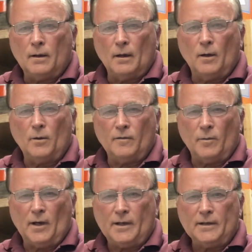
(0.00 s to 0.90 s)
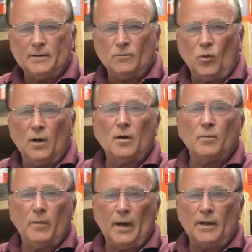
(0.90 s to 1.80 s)
Hello everybody, and
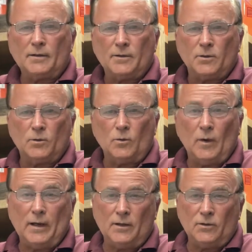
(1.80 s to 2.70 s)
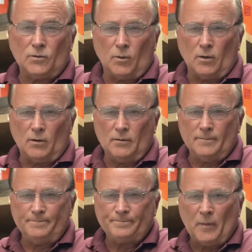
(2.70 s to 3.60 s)
welcome back to Wayne's World.
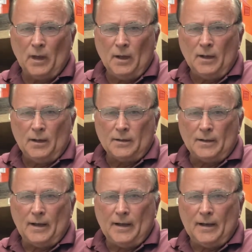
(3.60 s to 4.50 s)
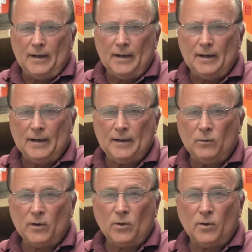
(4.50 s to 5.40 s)
Today
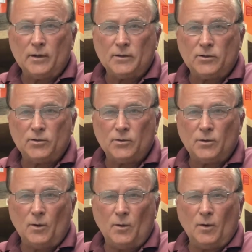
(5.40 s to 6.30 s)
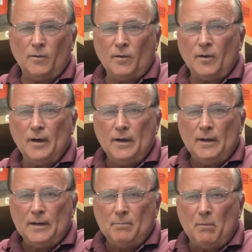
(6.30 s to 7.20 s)
we're going to go over
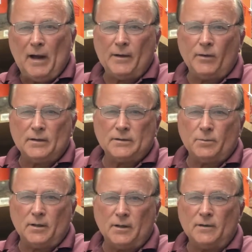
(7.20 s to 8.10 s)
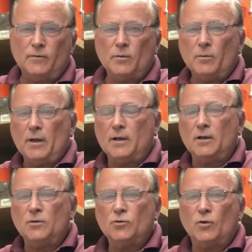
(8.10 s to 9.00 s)
my recipe for
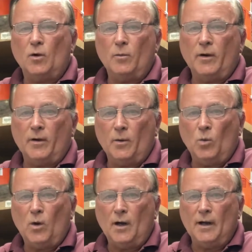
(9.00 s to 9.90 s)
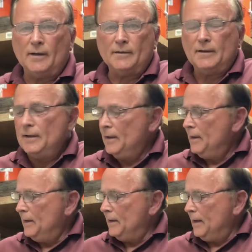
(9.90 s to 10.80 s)
making strawberry
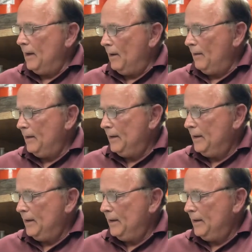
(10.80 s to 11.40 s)
wine. Now,